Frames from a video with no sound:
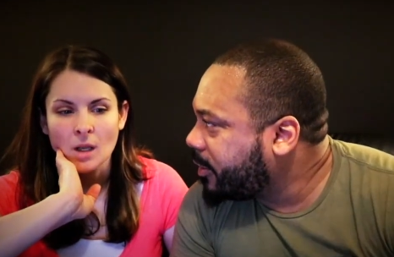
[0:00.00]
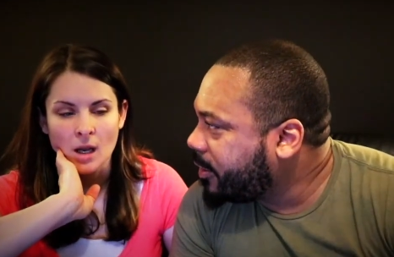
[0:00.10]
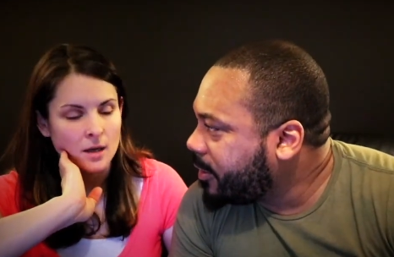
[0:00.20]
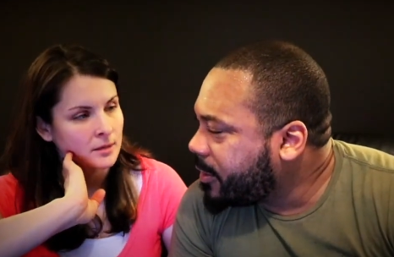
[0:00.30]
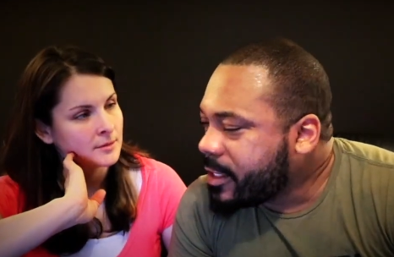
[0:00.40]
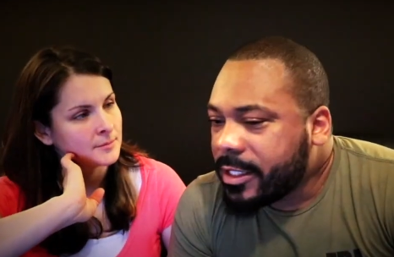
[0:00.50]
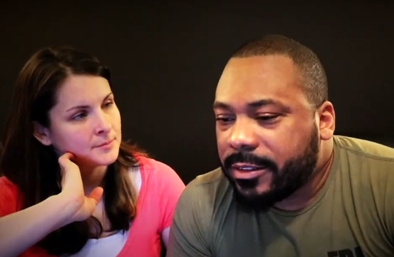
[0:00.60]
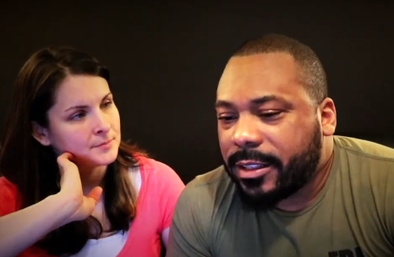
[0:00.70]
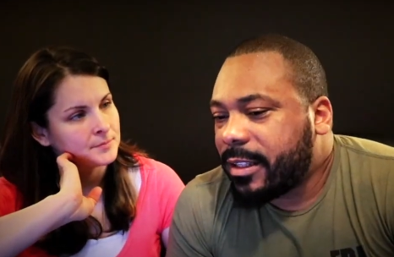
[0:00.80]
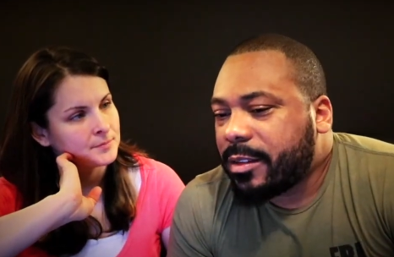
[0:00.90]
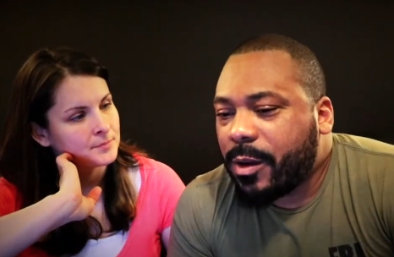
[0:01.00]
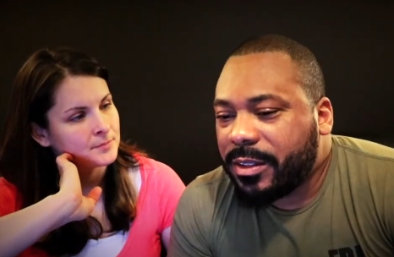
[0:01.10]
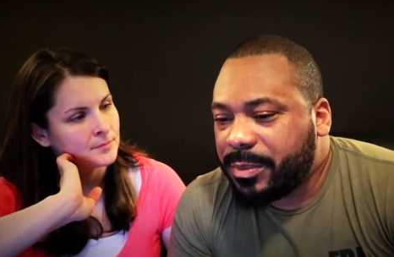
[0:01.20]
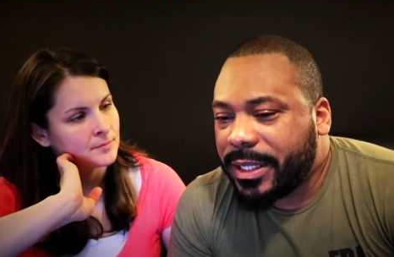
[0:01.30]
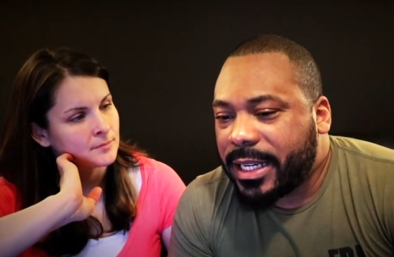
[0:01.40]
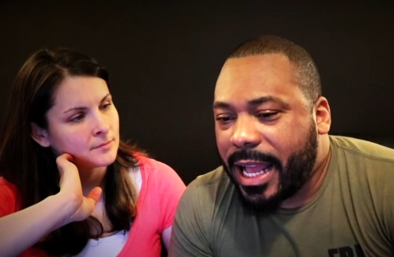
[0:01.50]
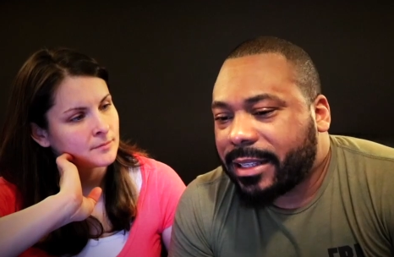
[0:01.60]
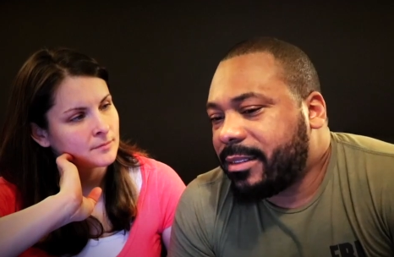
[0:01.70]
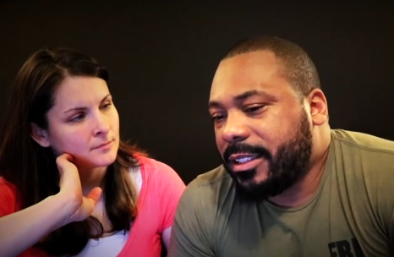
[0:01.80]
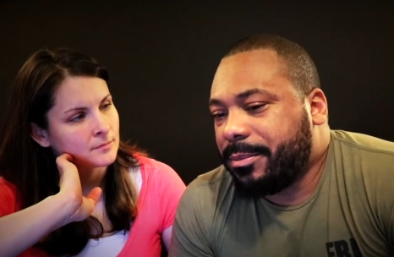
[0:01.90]
Speaker 1: Uh huh. So that's always been an
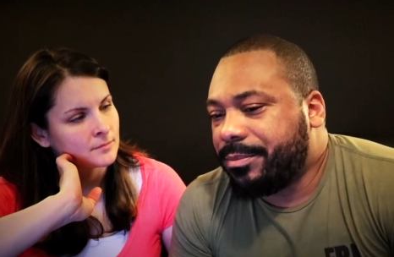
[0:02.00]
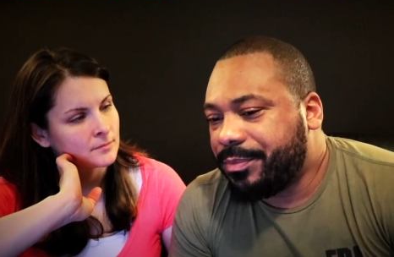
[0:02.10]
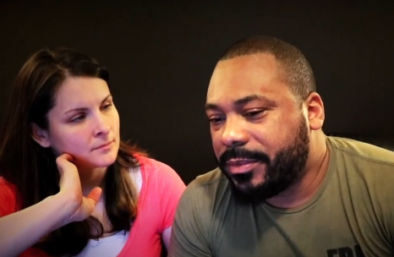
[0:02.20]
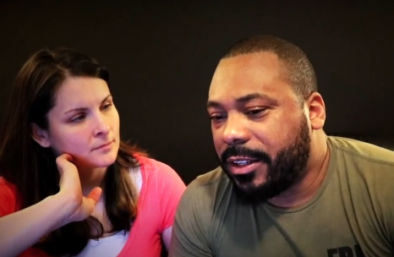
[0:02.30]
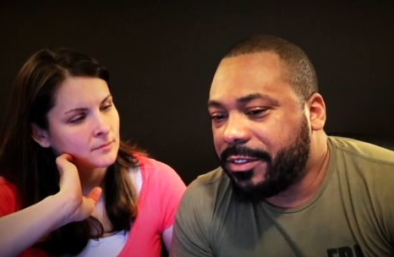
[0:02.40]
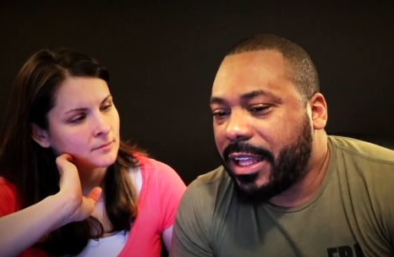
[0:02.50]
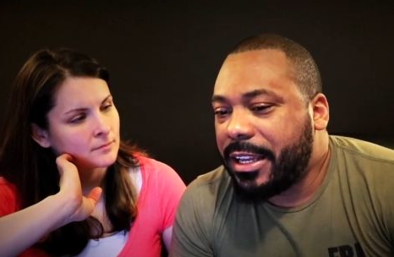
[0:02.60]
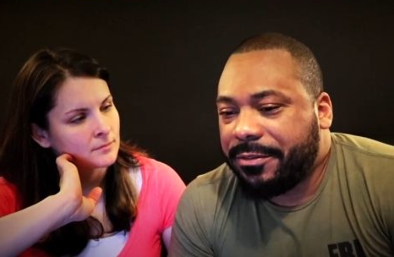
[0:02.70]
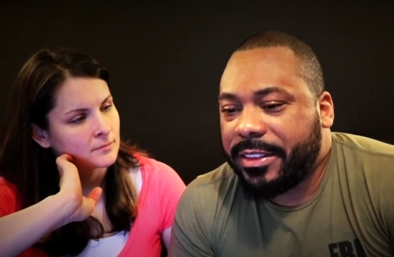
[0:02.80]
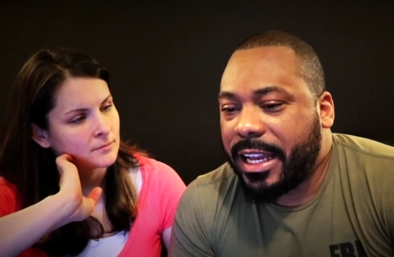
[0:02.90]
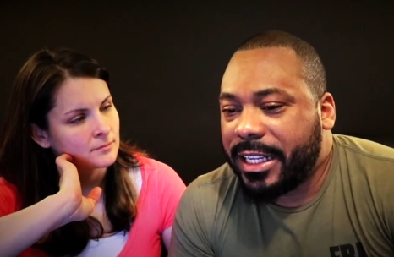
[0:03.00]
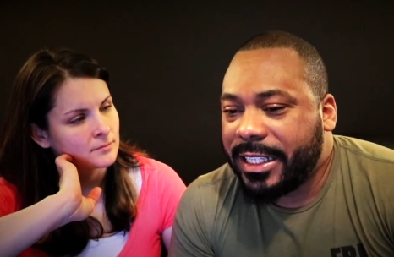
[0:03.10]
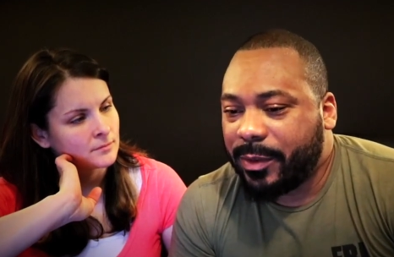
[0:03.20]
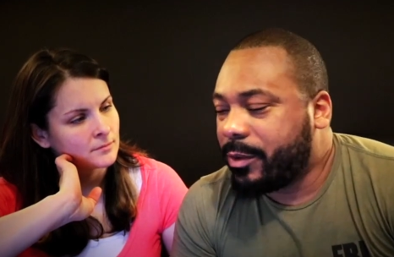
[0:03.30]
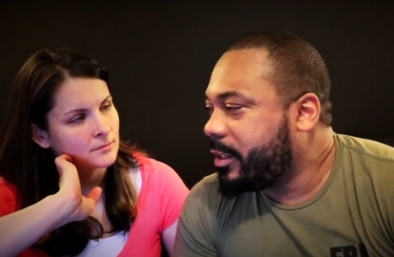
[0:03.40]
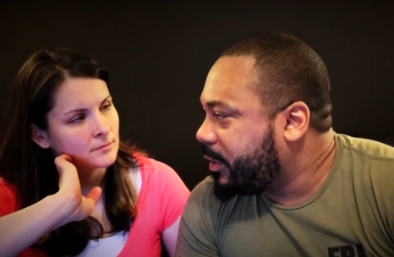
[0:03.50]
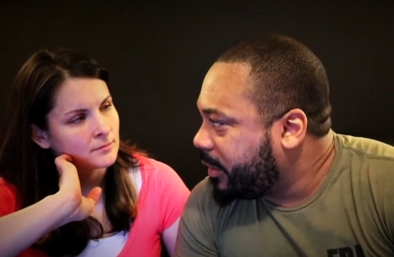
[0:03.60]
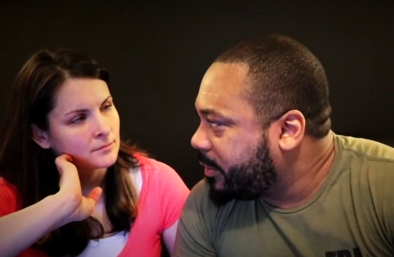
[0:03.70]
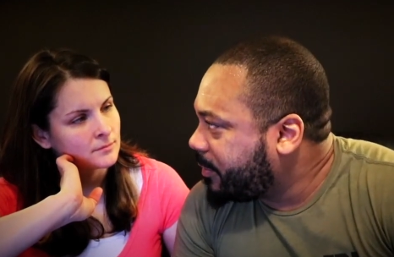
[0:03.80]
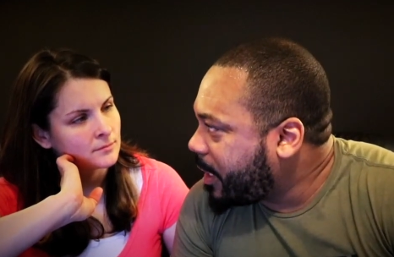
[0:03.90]
axiom of life that in order
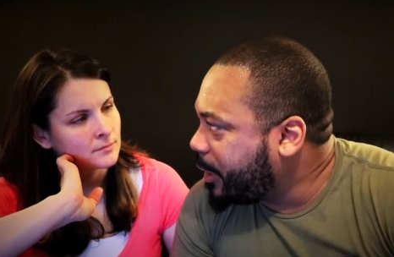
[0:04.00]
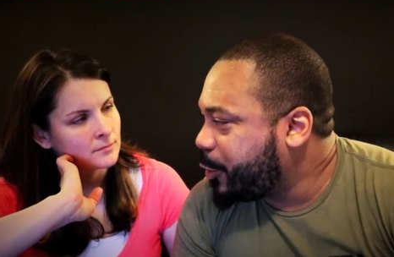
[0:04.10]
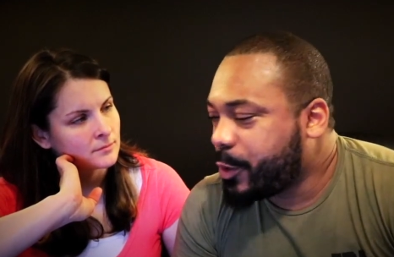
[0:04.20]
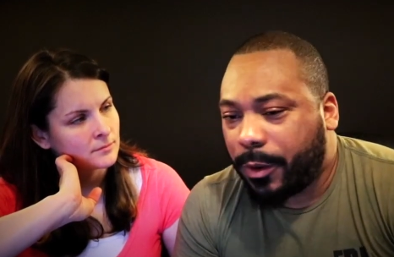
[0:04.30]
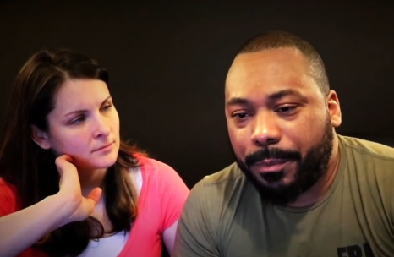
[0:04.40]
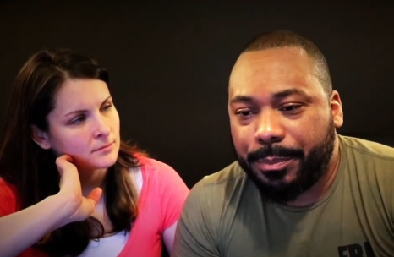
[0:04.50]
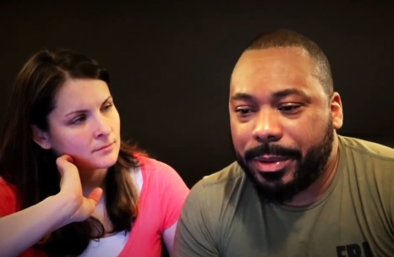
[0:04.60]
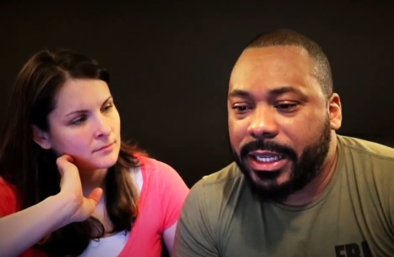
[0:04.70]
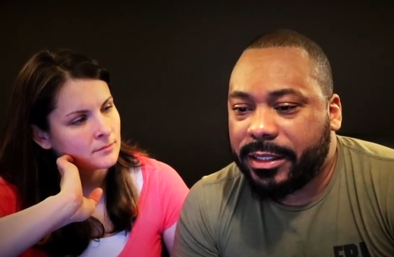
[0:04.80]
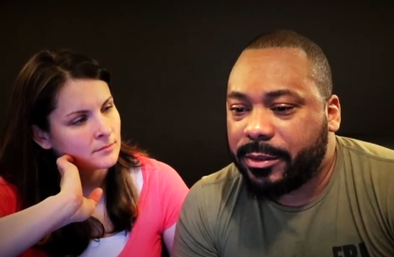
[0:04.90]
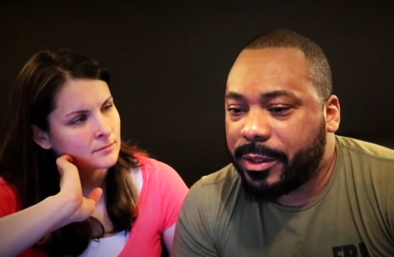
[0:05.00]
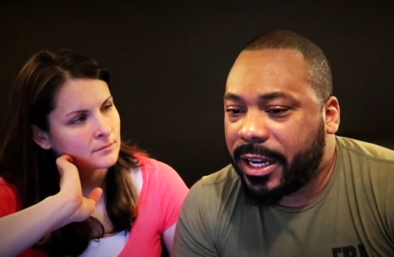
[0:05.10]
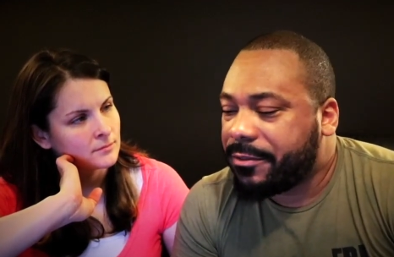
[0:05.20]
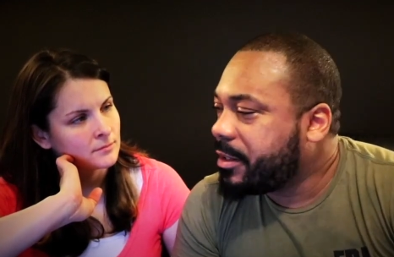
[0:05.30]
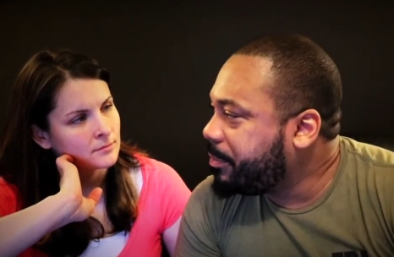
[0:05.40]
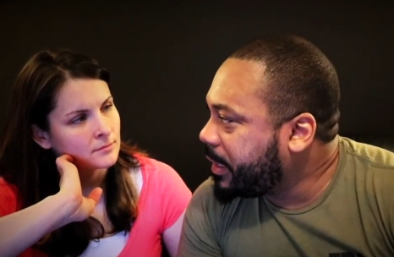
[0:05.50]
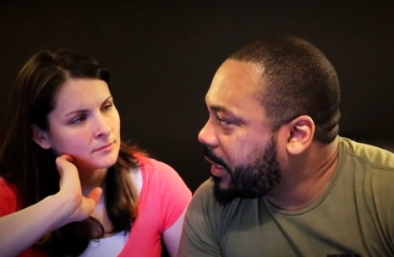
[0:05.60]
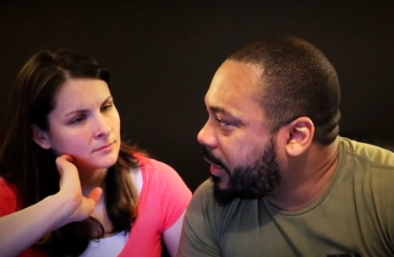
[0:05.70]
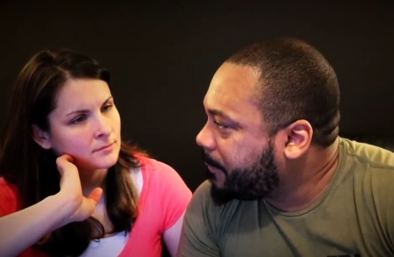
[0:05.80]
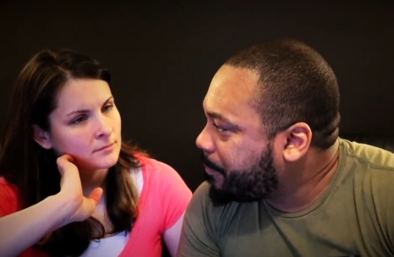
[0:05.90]
to ensure peace, you have to
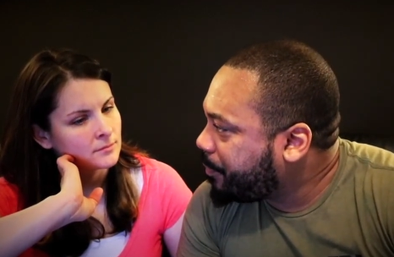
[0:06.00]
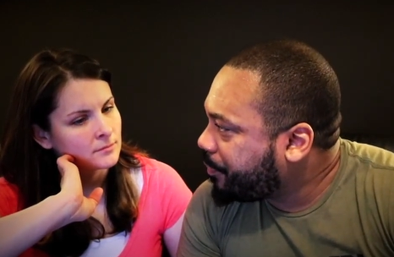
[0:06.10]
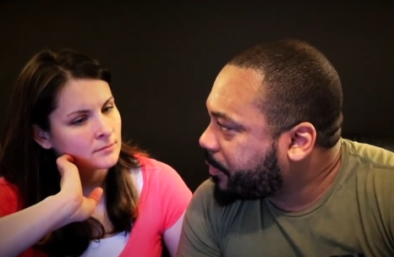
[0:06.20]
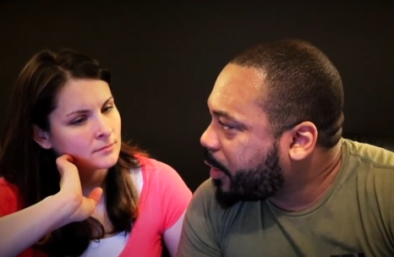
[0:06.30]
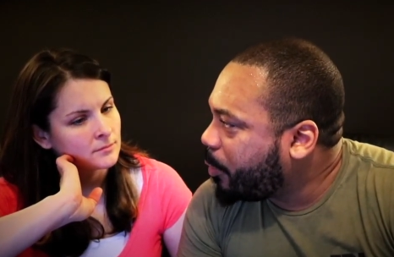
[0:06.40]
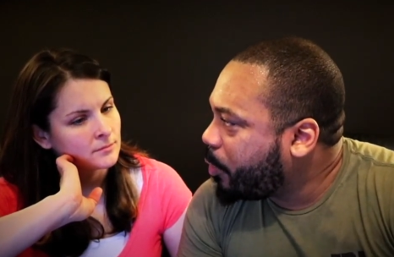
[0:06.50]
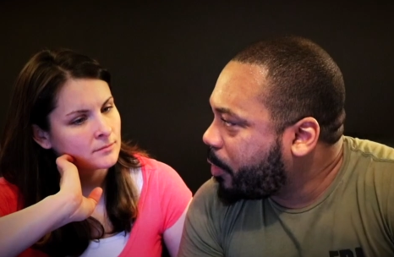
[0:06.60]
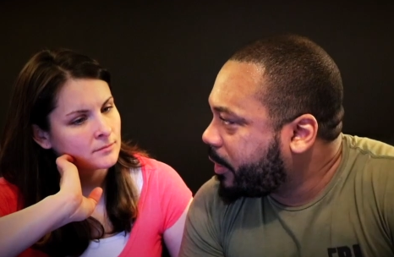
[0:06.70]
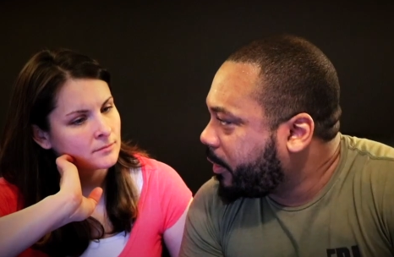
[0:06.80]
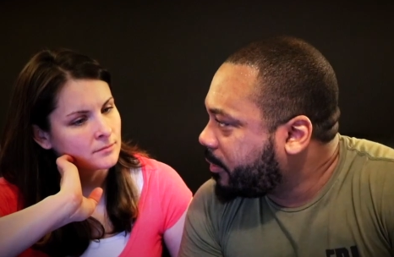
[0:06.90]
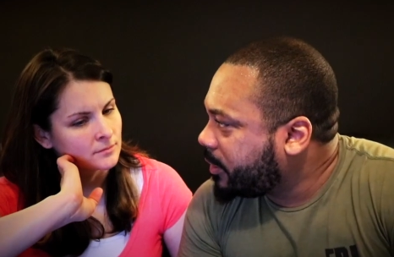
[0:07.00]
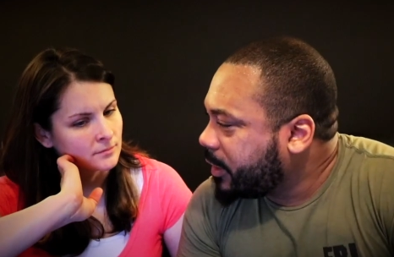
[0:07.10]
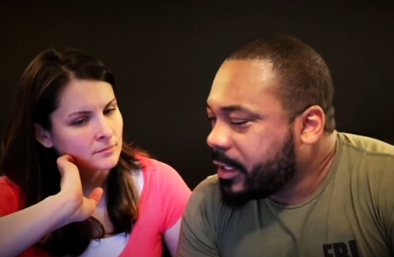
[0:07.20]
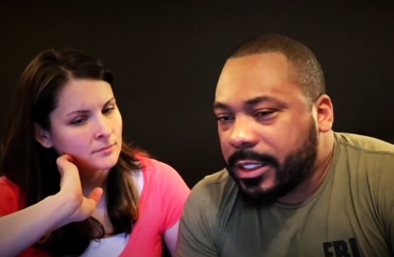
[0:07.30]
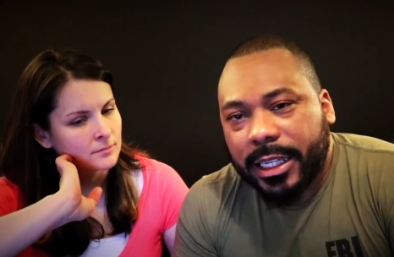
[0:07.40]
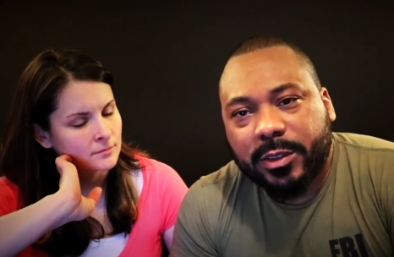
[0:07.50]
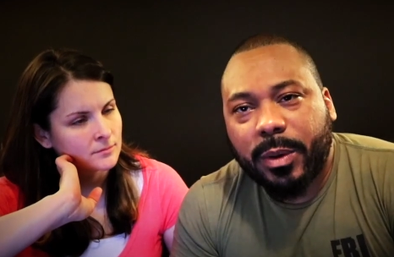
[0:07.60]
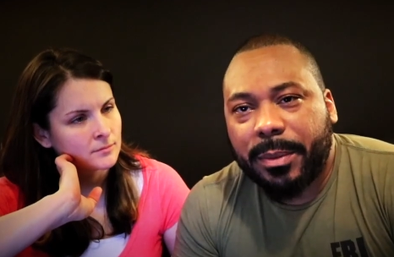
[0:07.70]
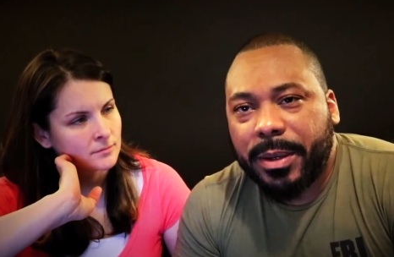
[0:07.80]
be a warrior. Mm -hmm. That's why